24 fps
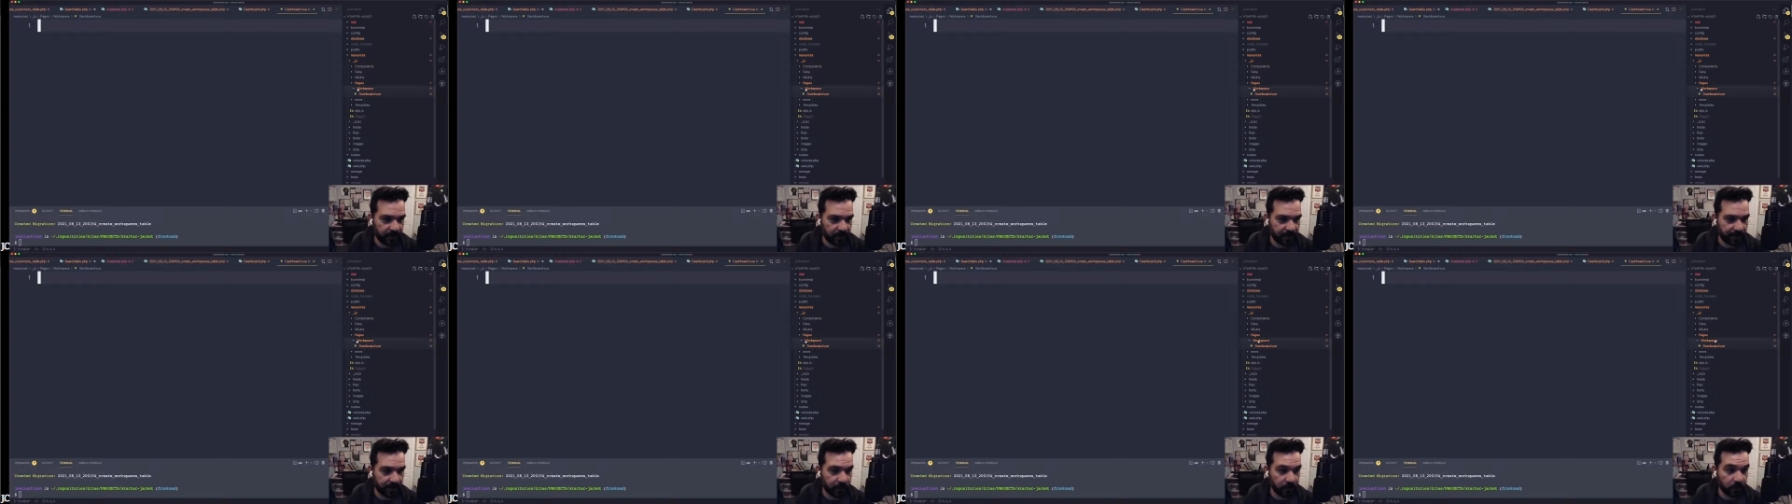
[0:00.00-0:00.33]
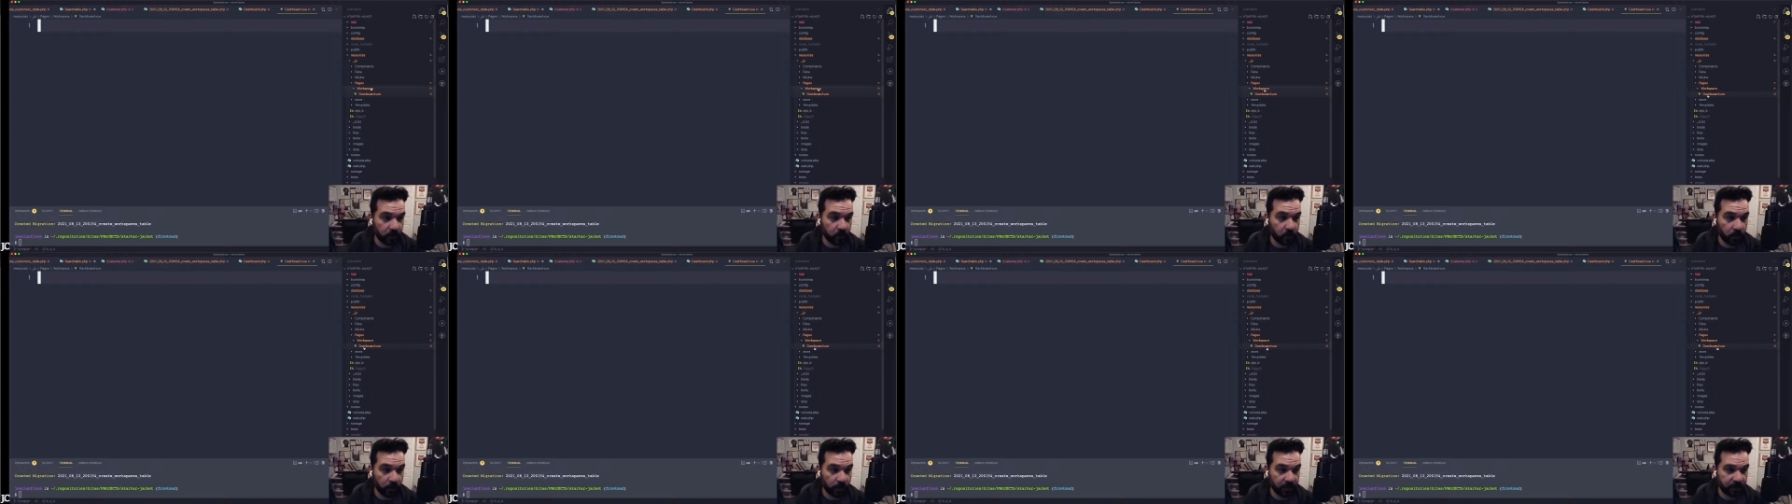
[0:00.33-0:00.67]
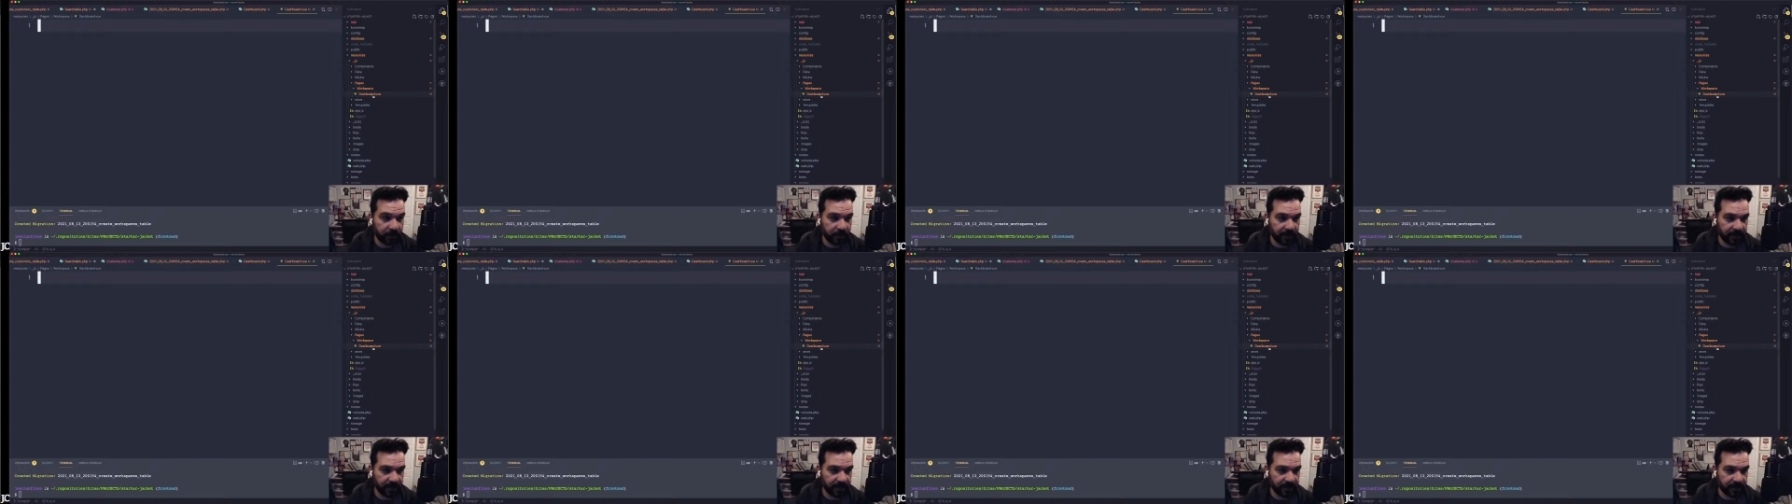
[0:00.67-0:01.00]
but then there's
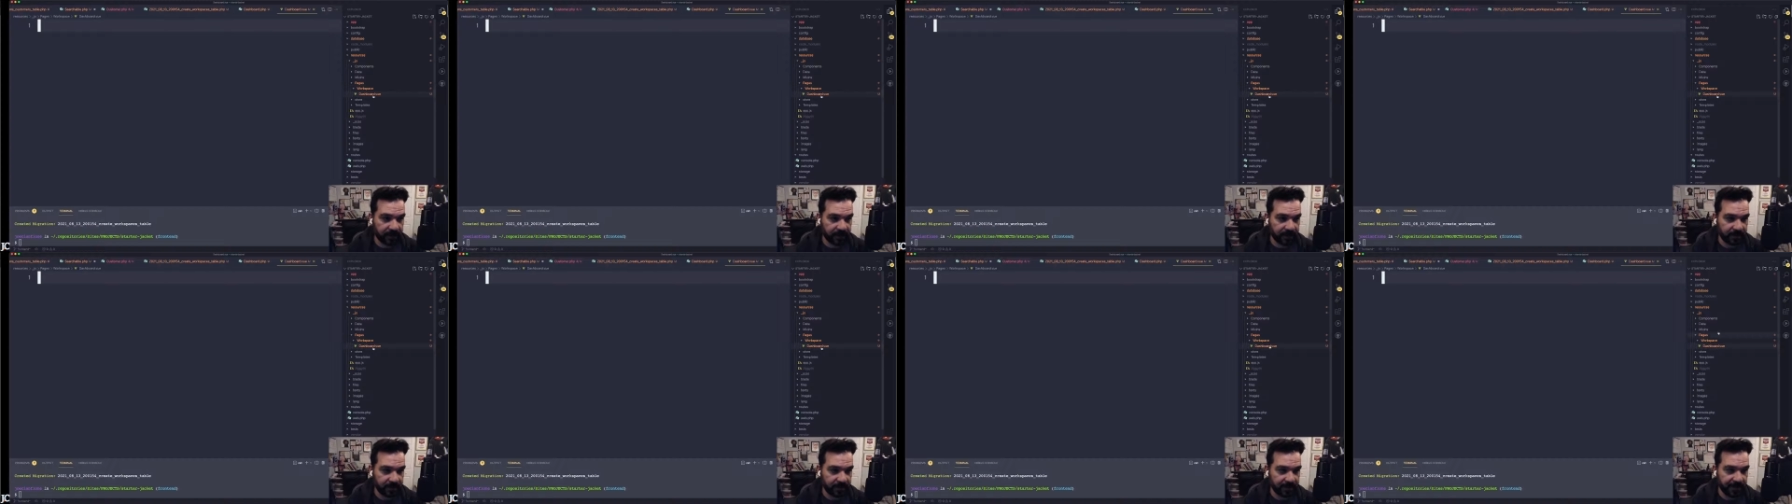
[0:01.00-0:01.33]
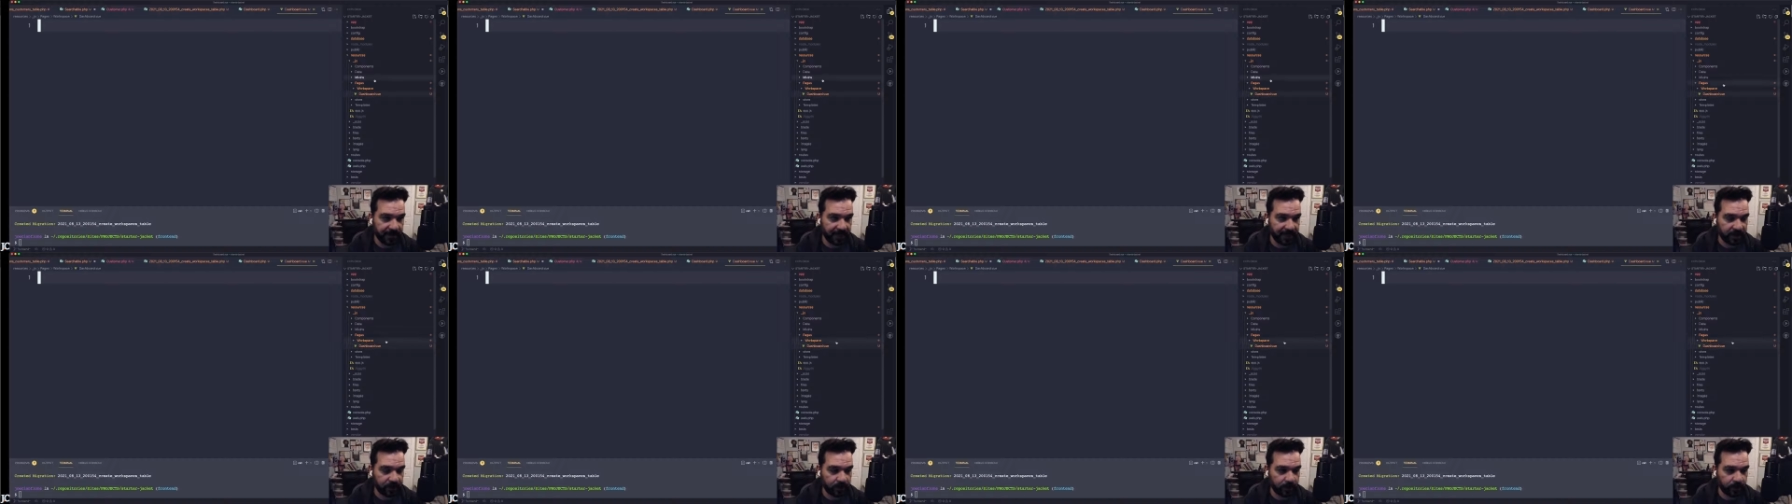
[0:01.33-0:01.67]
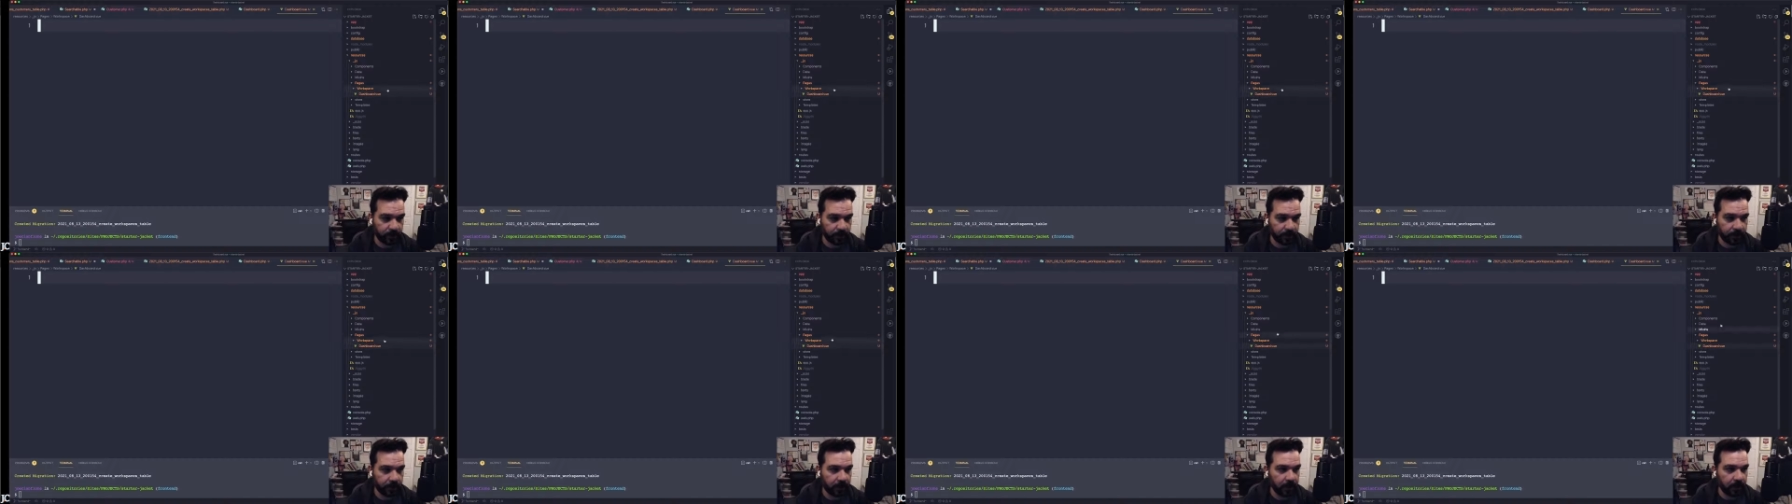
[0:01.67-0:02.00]
workspace dashboard.